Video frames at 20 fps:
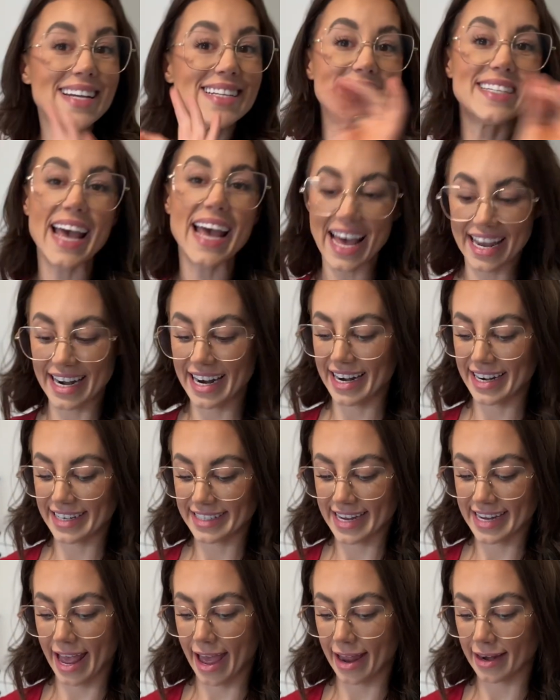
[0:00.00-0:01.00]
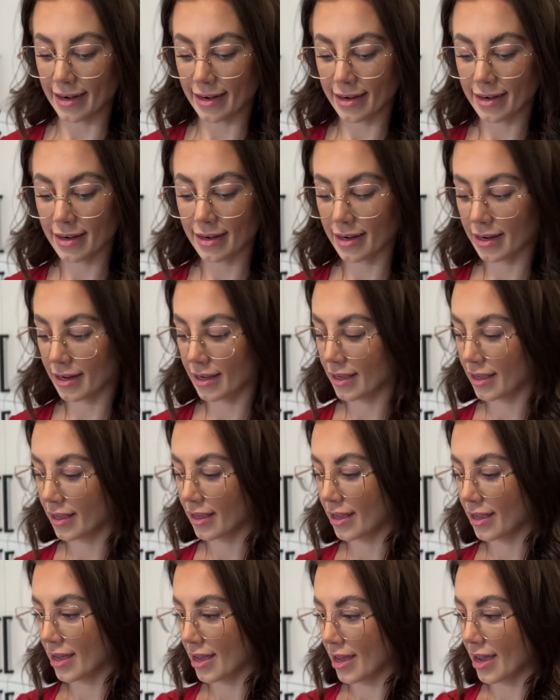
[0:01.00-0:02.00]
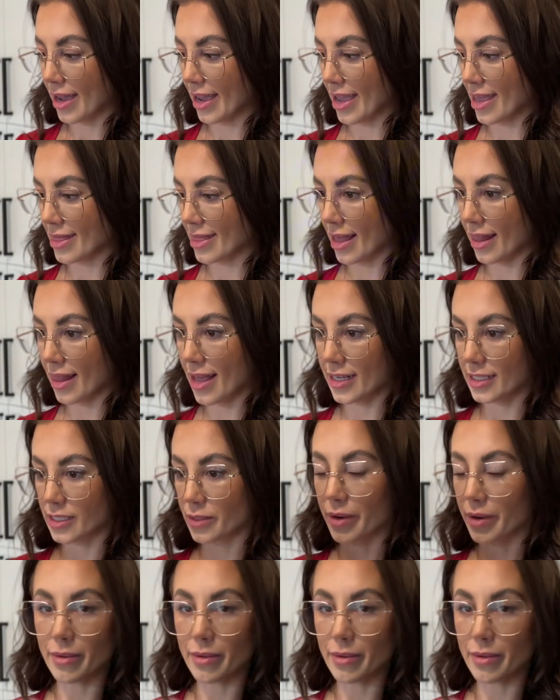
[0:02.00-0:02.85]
10 out of 10. I ate that last one,